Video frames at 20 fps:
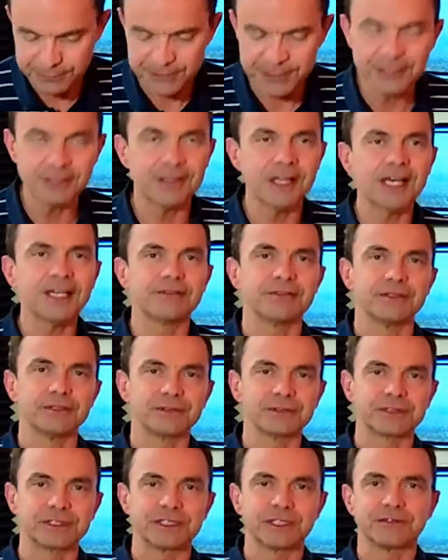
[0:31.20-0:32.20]
We've seen a lot of
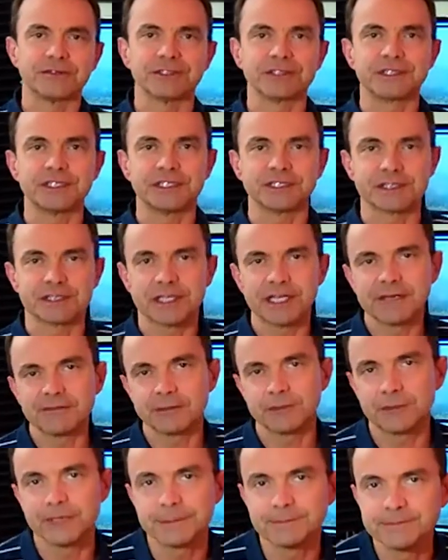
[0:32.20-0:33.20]
those this season,
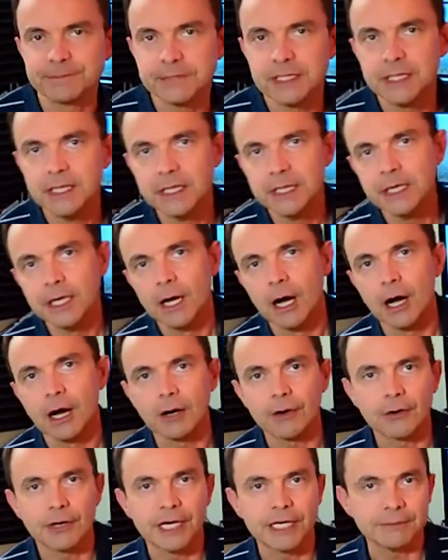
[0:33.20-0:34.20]
haven't we?
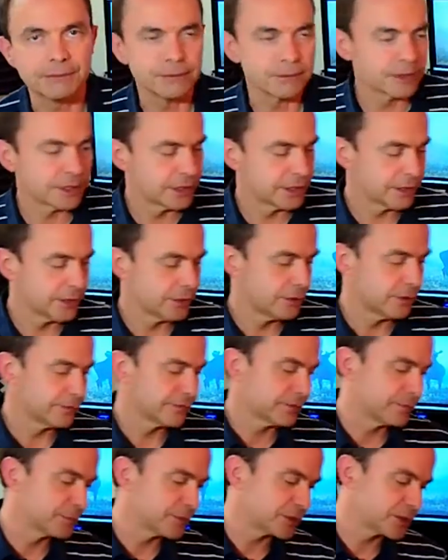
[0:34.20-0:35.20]
All right, we're going to go
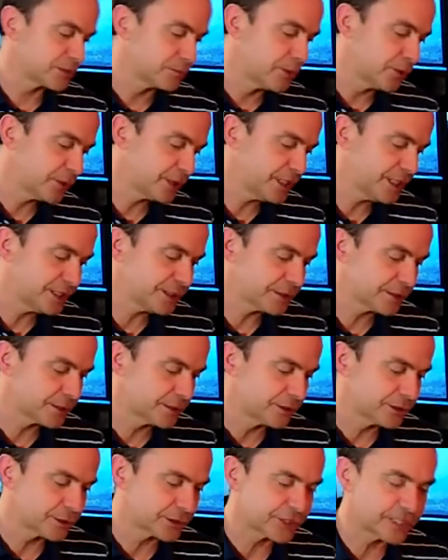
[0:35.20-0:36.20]
from the Smokies to
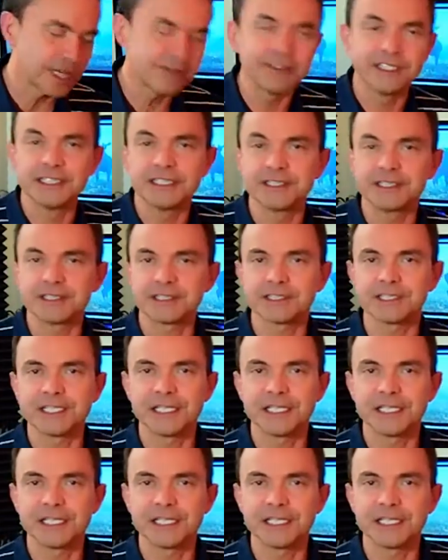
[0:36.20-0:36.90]
the Chevys.